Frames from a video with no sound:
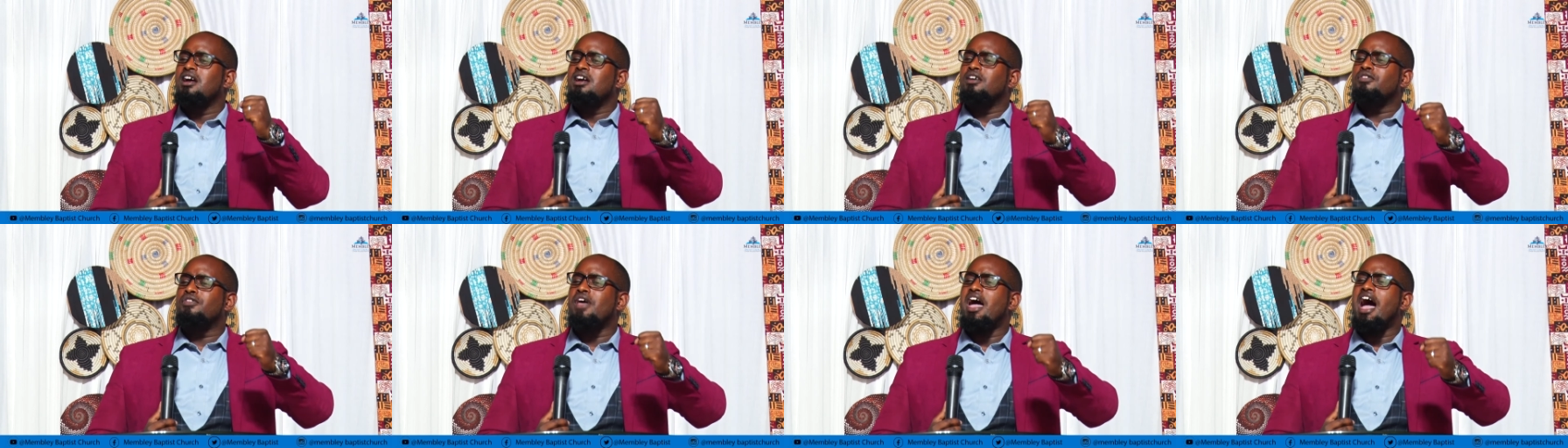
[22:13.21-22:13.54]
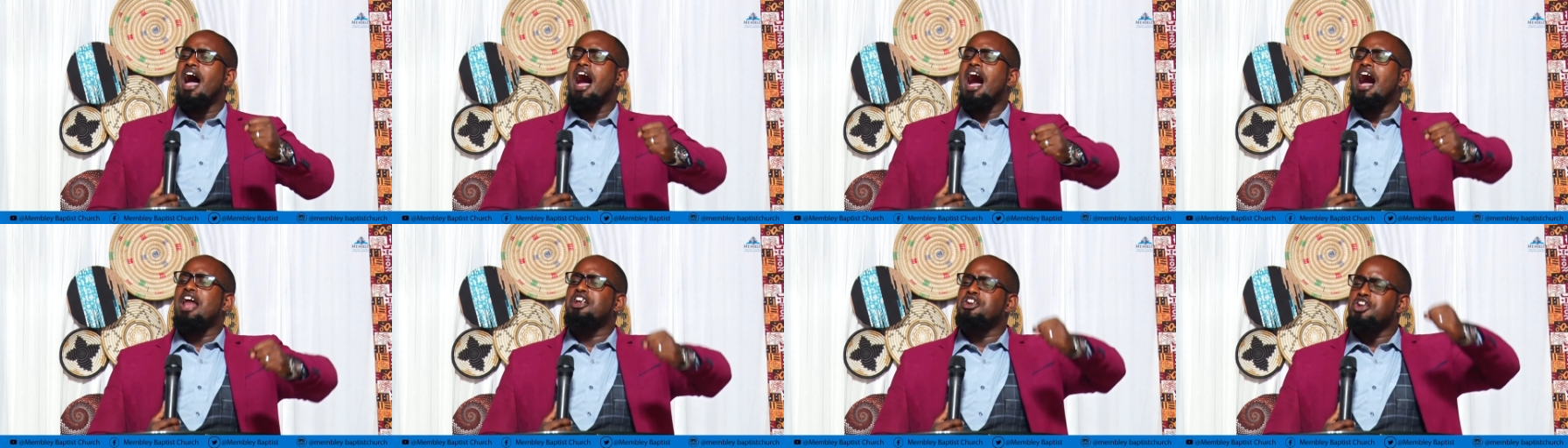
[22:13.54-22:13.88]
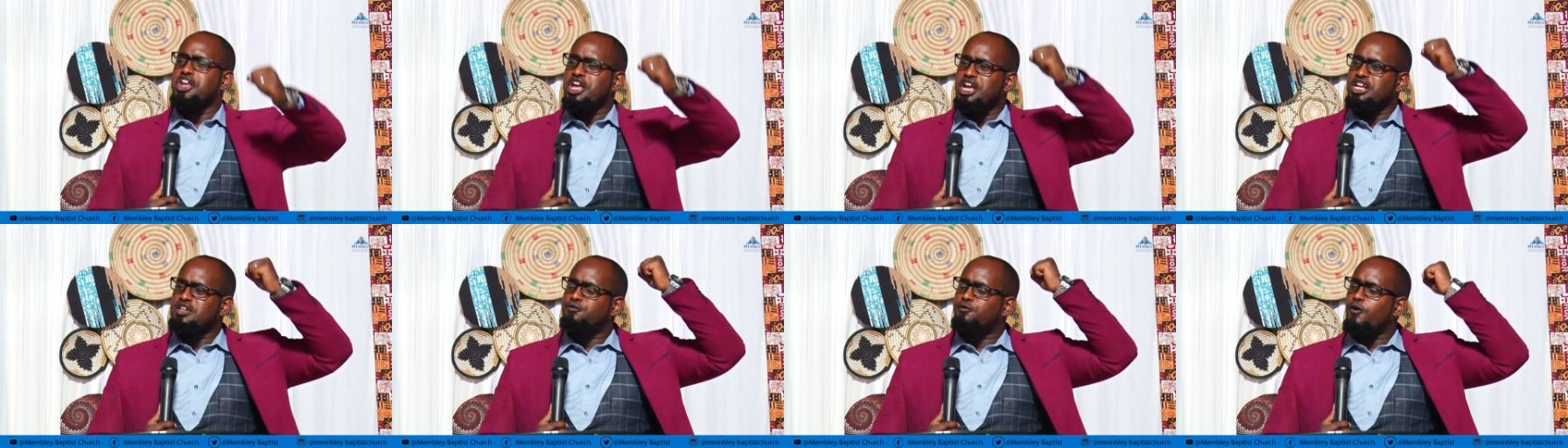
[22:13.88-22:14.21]
There are a
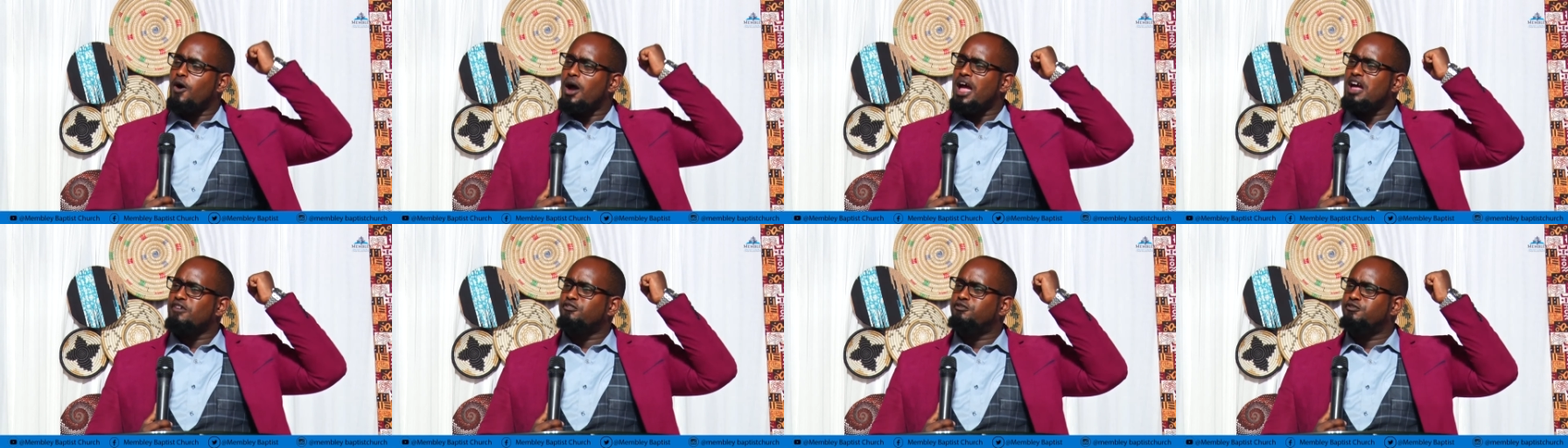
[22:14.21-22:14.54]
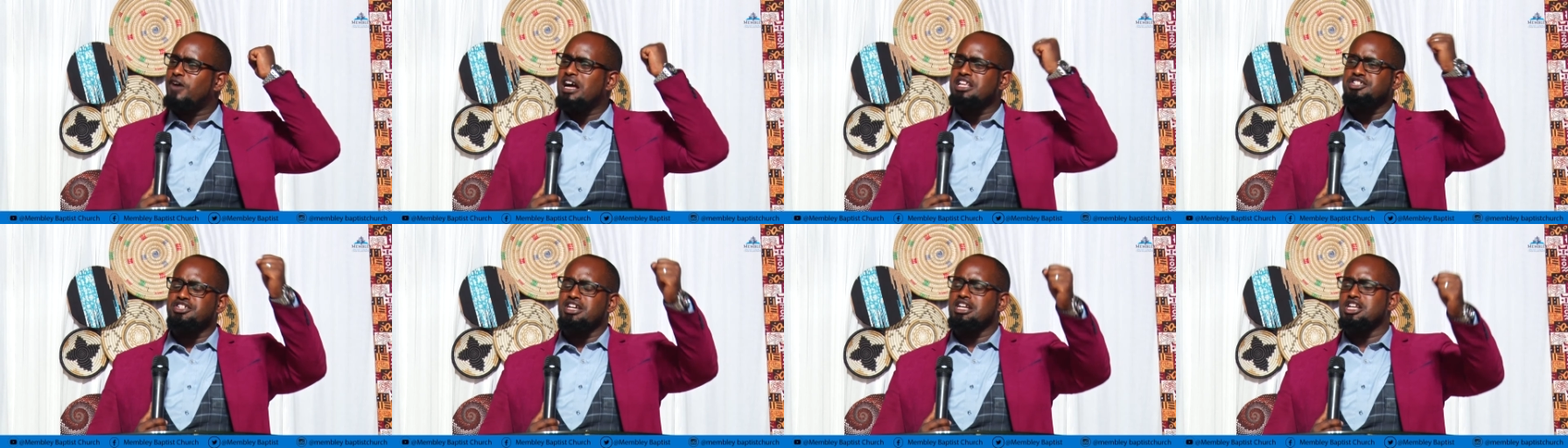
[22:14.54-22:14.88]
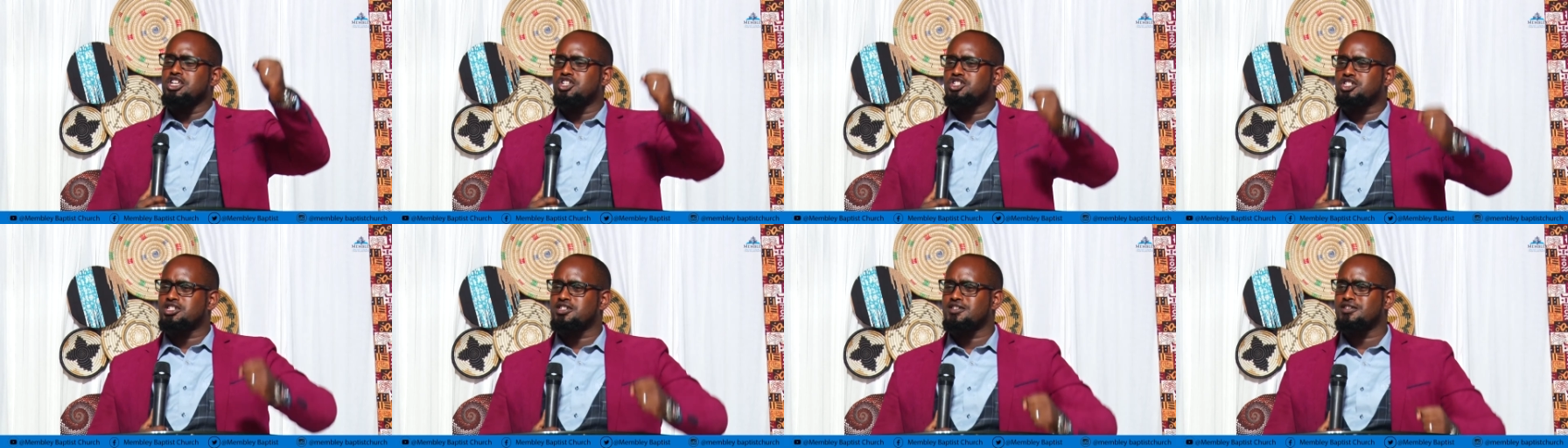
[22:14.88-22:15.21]
need for
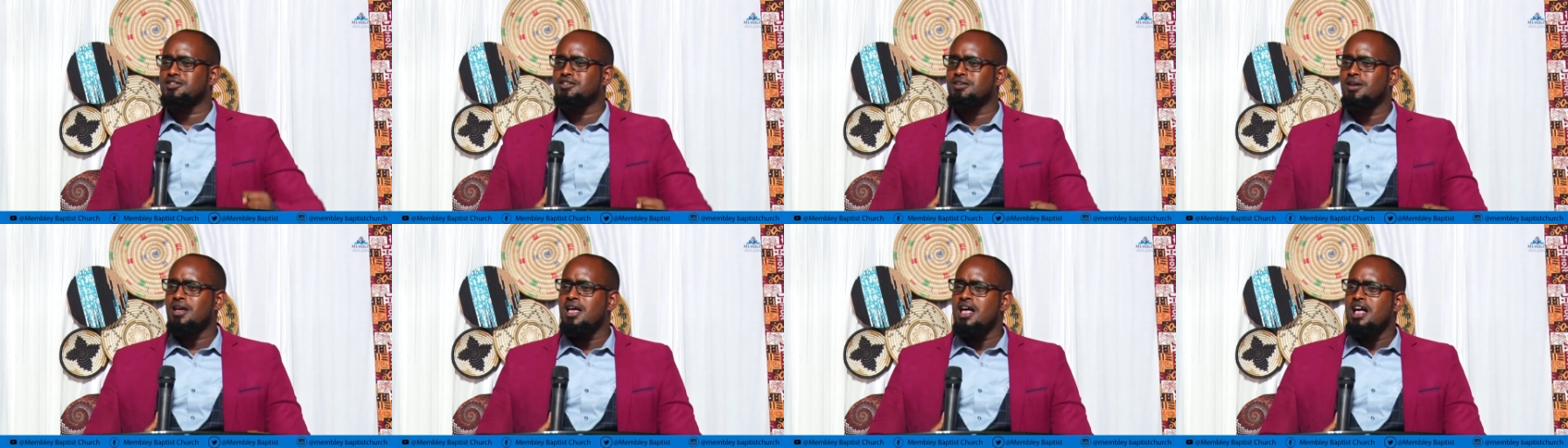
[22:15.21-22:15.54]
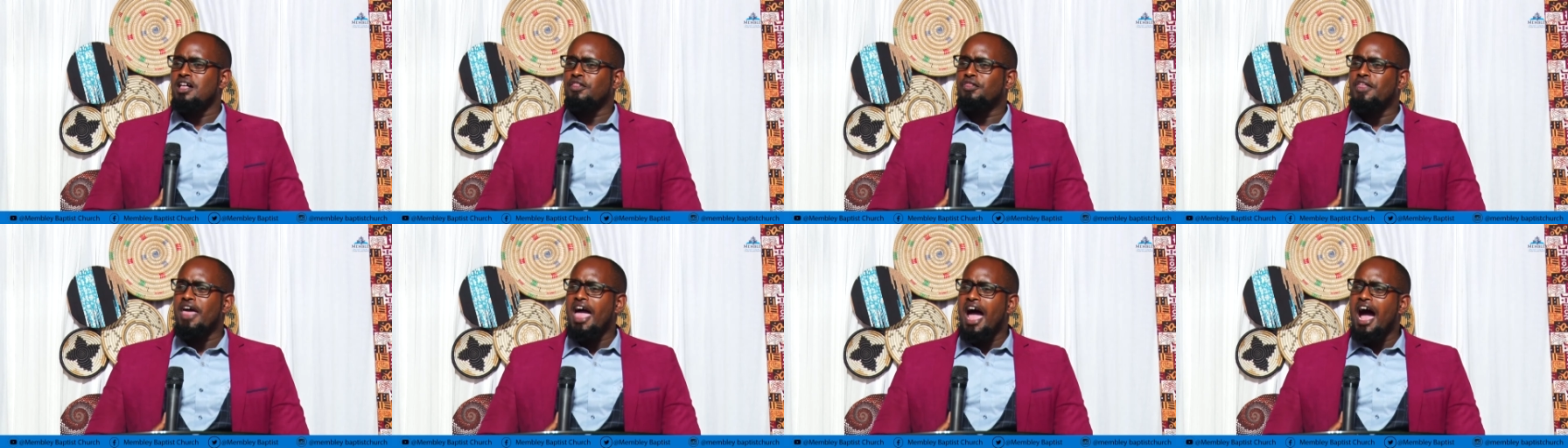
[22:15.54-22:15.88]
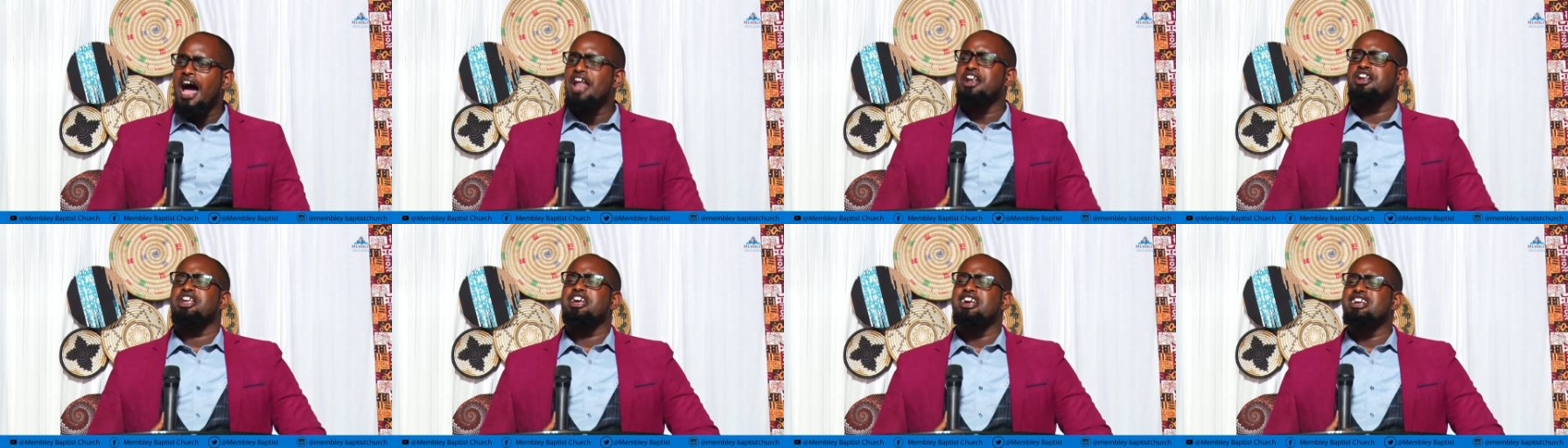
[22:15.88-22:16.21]
evangelists. There
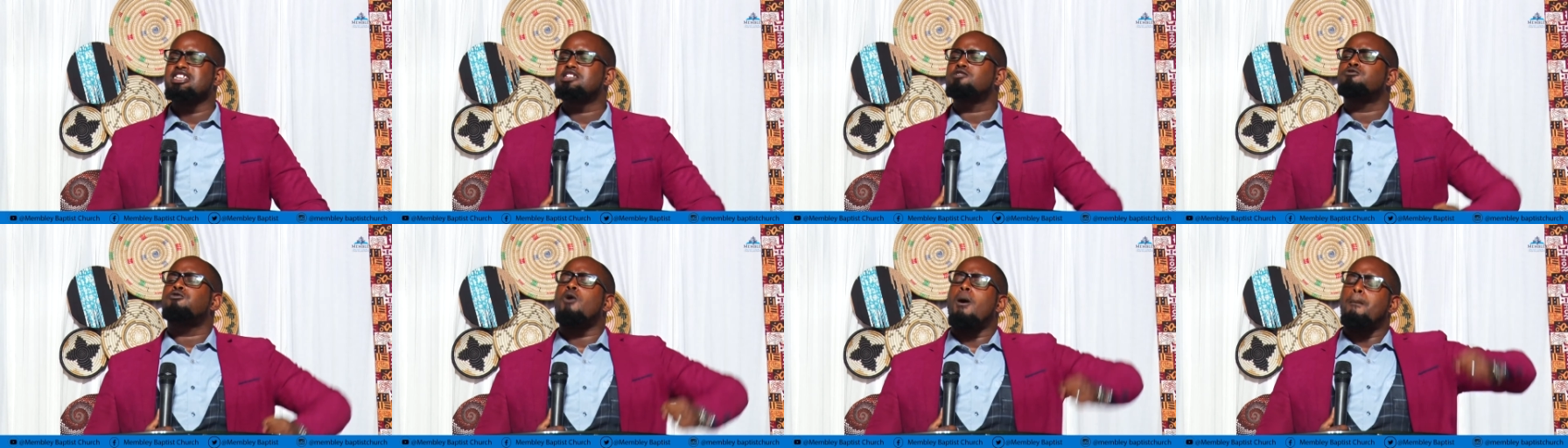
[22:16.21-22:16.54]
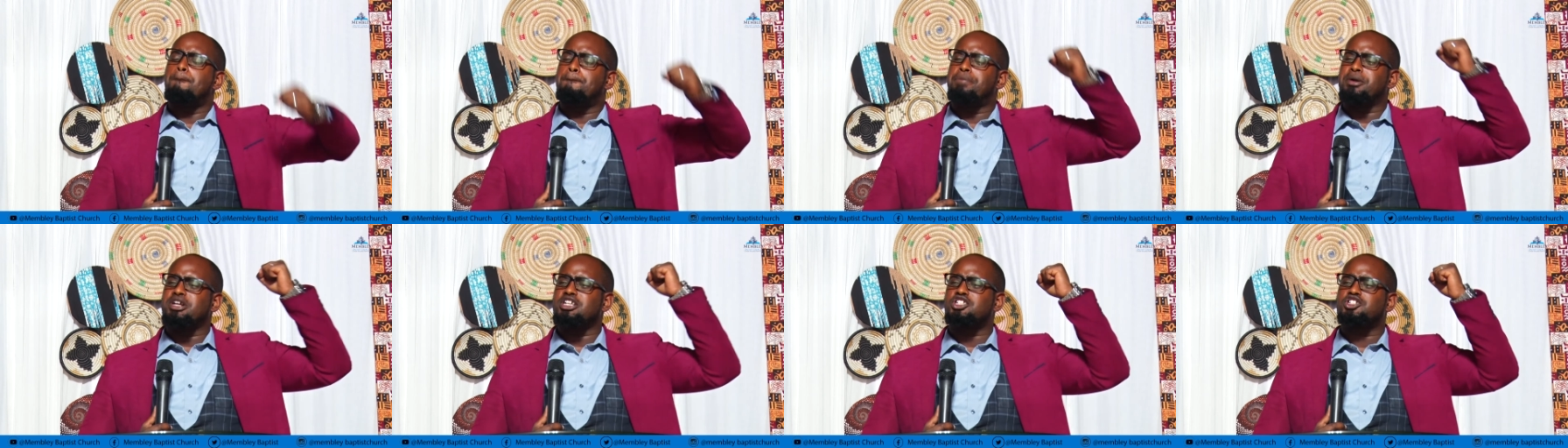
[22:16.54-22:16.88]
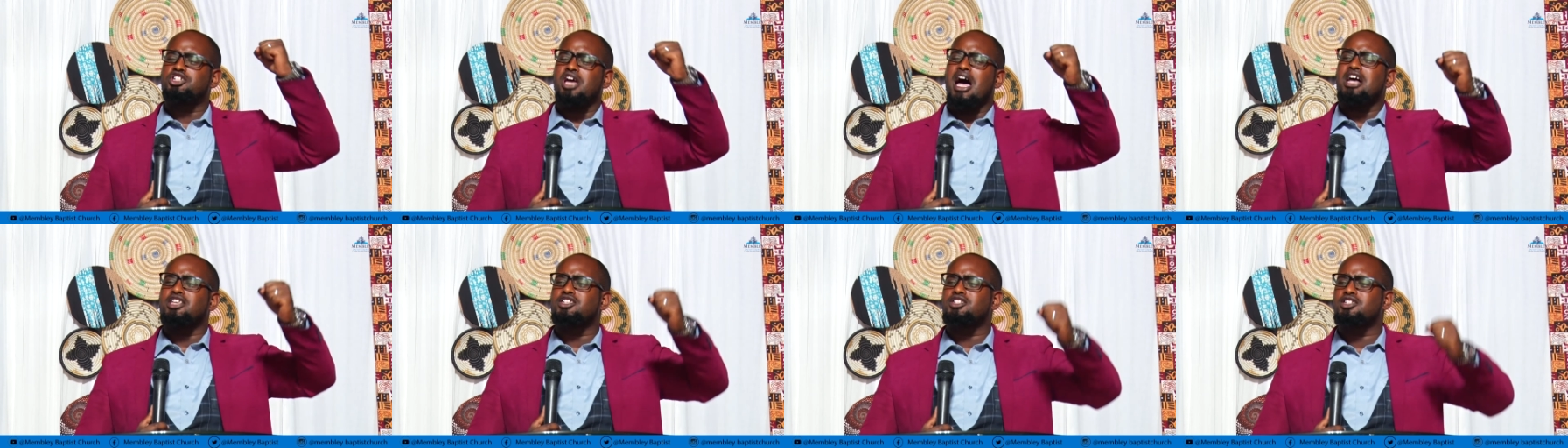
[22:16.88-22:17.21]
are needs for
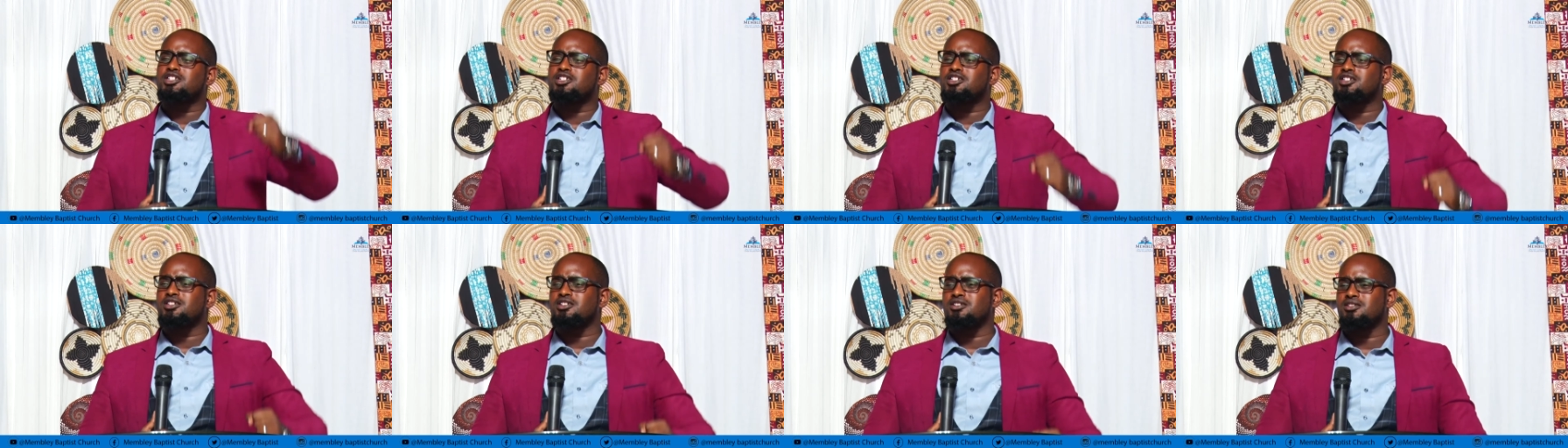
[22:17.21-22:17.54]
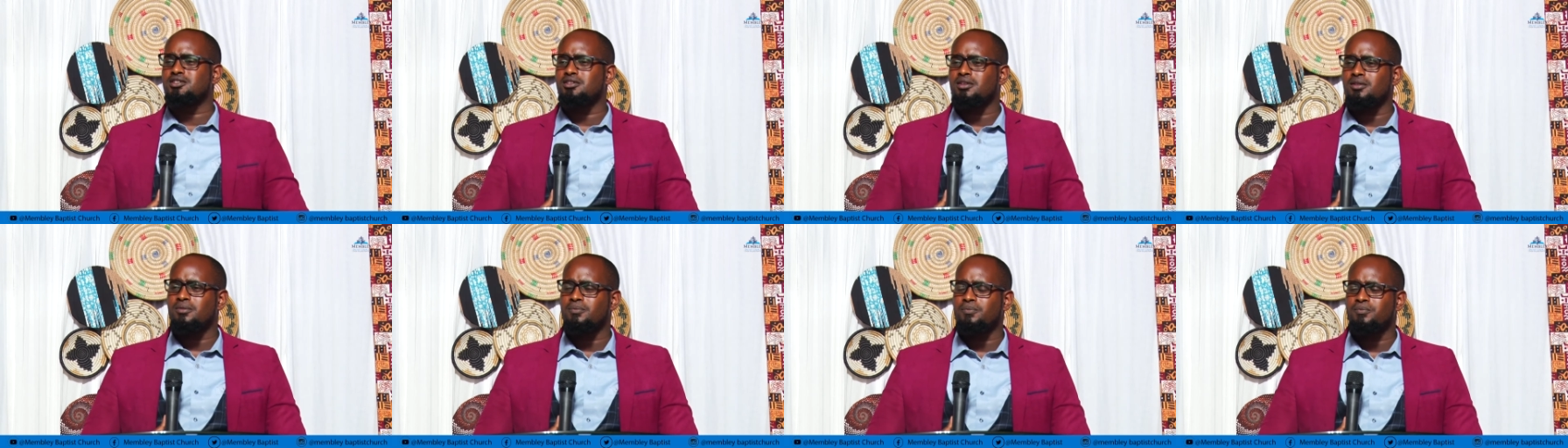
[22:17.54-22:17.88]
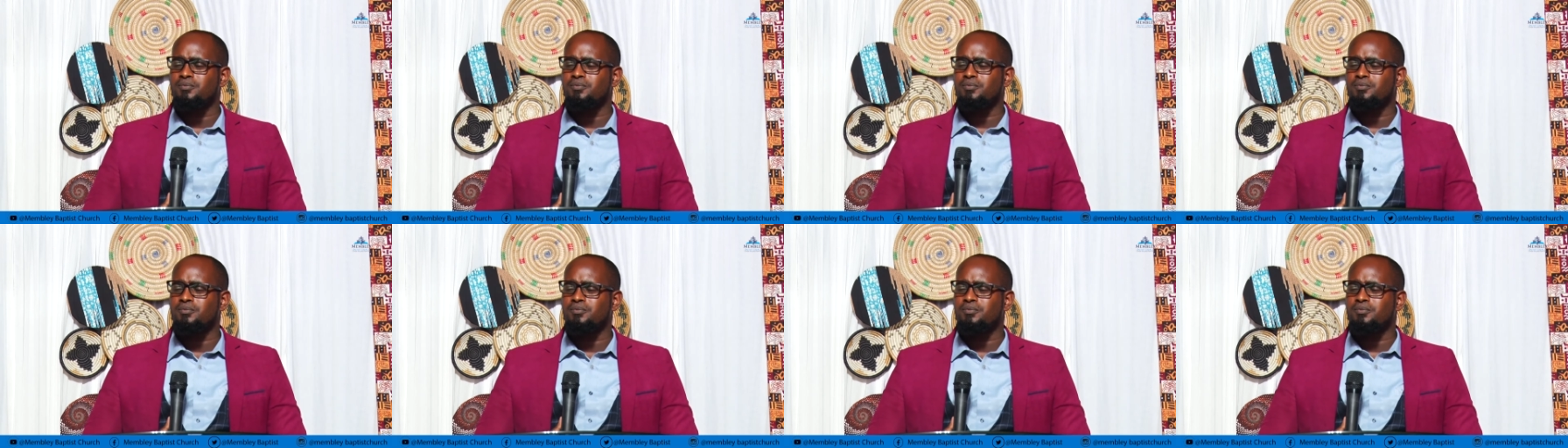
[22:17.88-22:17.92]
preachers.